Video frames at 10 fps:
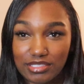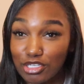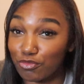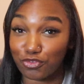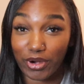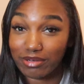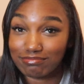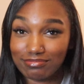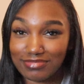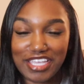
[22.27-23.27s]
Don't
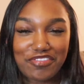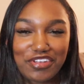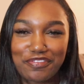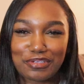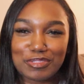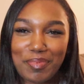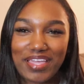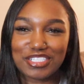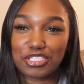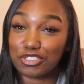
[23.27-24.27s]
fret, even if your
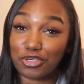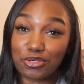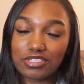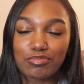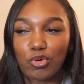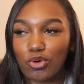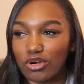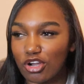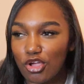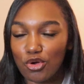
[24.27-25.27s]
Spanish is currently
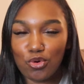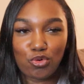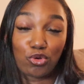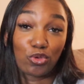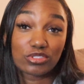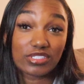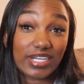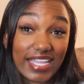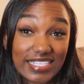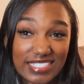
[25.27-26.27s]
more uno, dos,
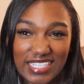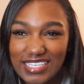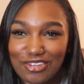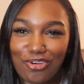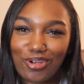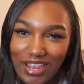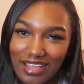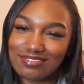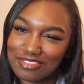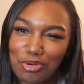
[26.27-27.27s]
tres than
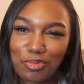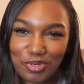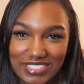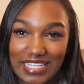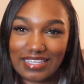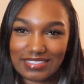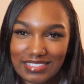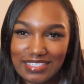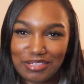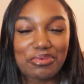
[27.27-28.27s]
hola, ¿cómo estás?
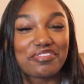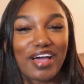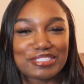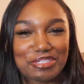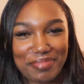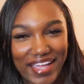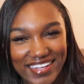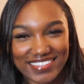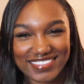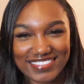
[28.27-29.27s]
We've got your back.